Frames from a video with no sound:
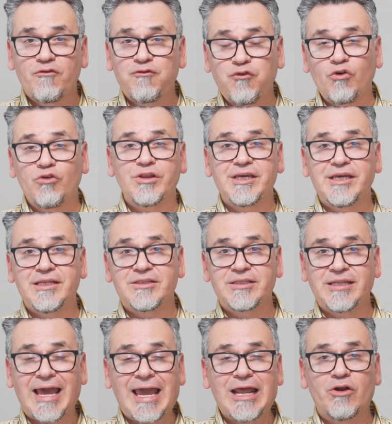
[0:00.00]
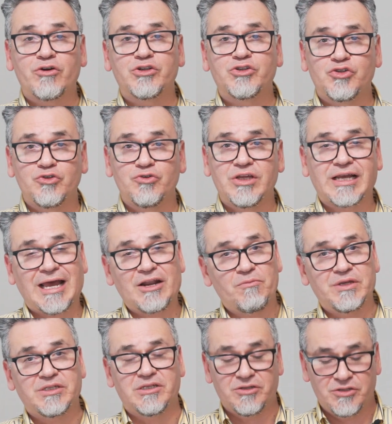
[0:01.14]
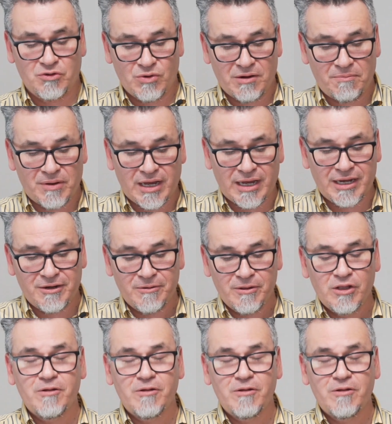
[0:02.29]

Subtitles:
fully tailored to the kind of businesses you want to buy,